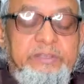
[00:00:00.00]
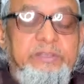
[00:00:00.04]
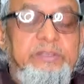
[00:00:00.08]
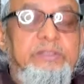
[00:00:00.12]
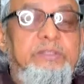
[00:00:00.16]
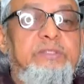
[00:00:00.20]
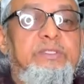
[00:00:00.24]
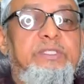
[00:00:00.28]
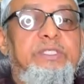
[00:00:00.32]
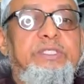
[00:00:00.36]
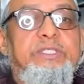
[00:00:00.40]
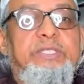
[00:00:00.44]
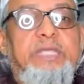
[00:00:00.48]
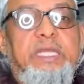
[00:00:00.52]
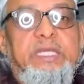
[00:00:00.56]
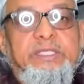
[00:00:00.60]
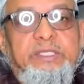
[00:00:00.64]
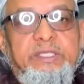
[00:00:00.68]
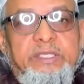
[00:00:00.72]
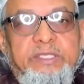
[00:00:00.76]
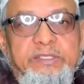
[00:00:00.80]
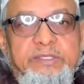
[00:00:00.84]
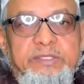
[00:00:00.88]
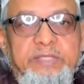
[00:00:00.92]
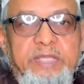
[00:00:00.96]
This
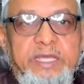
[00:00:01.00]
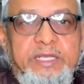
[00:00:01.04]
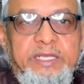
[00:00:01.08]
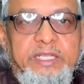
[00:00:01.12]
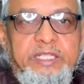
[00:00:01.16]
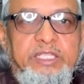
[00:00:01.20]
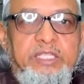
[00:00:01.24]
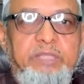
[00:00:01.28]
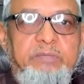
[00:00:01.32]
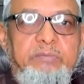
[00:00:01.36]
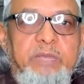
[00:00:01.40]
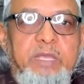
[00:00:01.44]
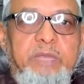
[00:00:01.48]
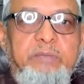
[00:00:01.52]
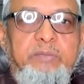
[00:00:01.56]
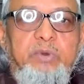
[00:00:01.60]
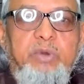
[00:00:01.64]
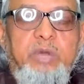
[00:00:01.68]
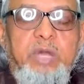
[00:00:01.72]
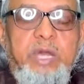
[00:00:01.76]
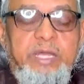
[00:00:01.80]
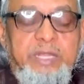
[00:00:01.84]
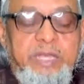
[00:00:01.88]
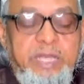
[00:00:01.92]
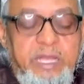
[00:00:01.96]
hadith narrated by
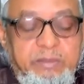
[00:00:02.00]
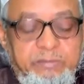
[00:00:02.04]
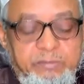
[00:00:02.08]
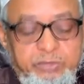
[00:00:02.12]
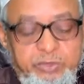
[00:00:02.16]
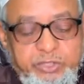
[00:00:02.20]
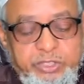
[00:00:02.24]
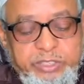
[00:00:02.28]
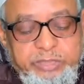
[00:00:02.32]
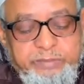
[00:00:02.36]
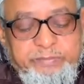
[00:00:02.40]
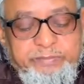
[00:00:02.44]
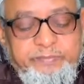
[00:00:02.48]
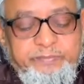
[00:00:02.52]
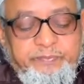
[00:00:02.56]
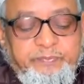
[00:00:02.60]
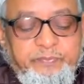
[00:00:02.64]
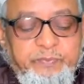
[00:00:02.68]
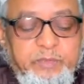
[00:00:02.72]
Bukhari and Muslim.